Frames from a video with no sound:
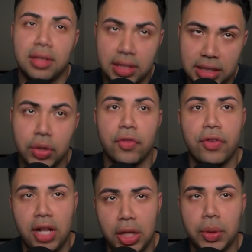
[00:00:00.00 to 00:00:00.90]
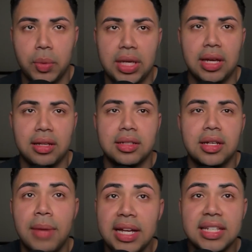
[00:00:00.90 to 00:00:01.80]
Until the following weekend.
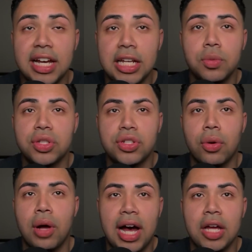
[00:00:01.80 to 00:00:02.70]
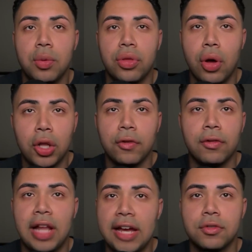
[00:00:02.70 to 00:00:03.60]
My anxiety was so high with all of
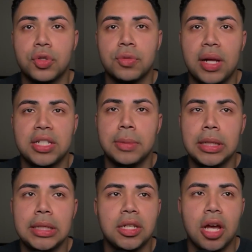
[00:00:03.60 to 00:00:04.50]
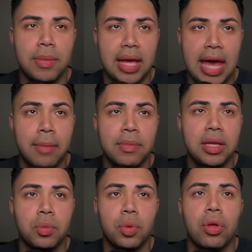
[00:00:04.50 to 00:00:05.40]
life's responsibilities coming at me
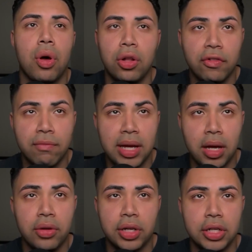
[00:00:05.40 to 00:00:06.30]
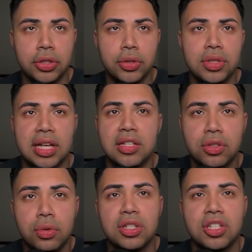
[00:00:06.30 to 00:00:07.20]
and with all of my other issues, as
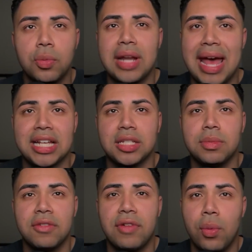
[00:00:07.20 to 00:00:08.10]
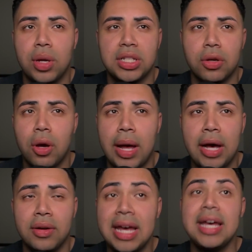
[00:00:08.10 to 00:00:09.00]
soon as someone asked me if I wanted to go
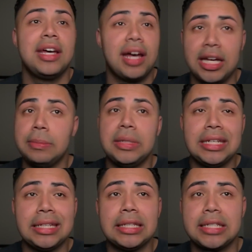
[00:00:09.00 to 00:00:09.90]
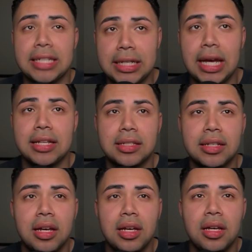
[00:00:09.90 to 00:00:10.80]
out, I immediately said yes.
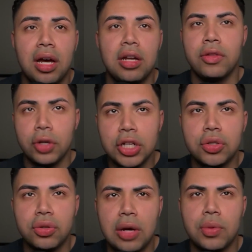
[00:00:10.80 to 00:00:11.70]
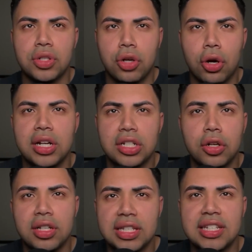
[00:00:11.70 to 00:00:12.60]
Another issue that was occurring
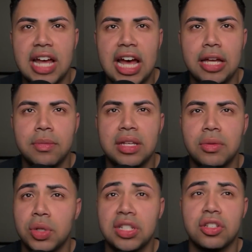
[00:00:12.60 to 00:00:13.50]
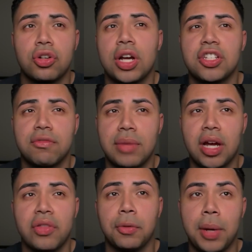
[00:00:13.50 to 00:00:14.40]
during this time, it was the stress of my
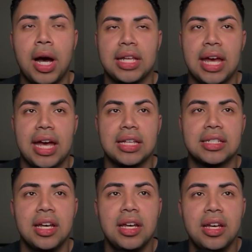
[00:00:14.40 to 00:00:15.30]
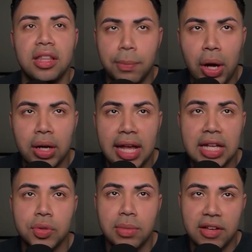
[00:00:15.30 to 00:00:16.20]
other podcast. The
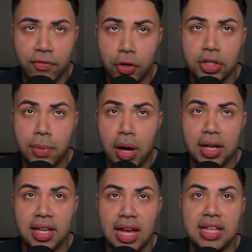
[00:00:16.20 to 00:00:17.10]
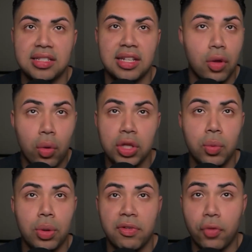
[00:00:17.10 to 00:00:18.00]
podcast was my first podcast and the only
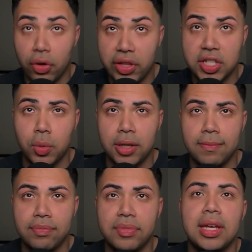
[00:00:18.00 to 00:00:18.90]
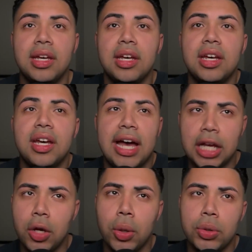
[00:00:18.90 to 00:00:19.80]
one before this one. I
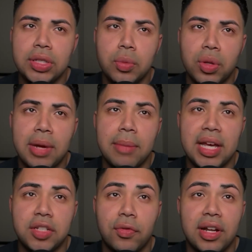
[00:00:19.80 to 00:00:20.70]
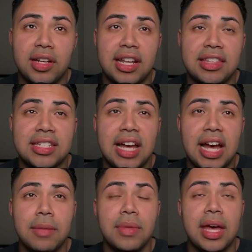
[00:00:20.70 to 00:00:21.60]
co-hosted with my best friend at the
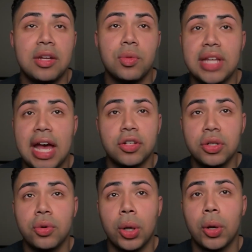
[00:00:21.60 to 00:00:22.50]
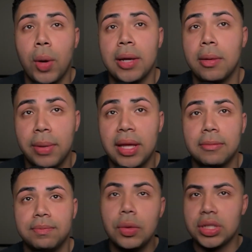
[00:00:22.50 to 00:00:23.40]
time, and it was actually growing quite a bit.
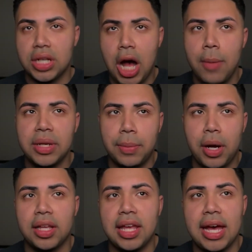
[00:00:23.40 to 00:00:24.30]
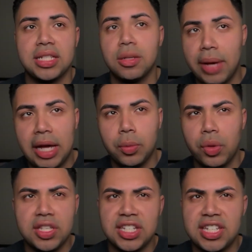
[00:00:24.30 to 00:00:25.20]
It was a comedy podcast combined
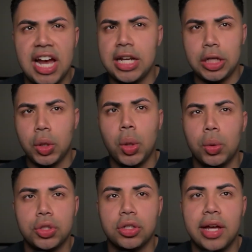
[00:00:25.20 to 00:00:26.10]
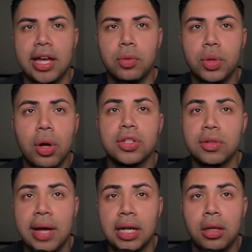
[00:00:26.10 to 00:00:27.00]
with society and culture, and we
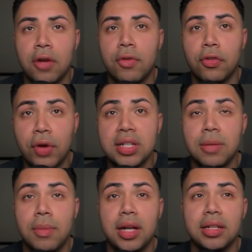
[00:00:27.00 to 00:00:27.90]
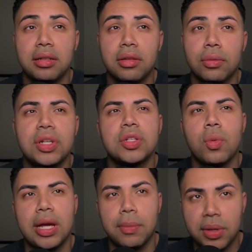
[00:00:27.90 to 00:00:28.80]
also had a lot of our friends come on it. The reason
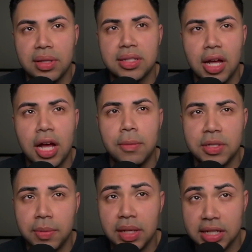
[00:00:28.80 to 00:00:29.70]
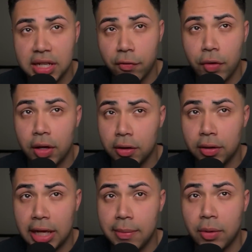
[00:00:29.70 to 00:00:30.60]
why I bring this up is because I felt
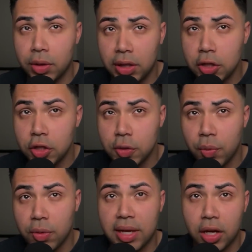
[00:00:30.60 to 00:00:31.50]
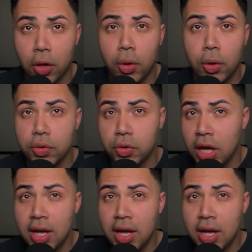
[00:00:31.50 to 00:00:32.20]
like my relationship with my co-host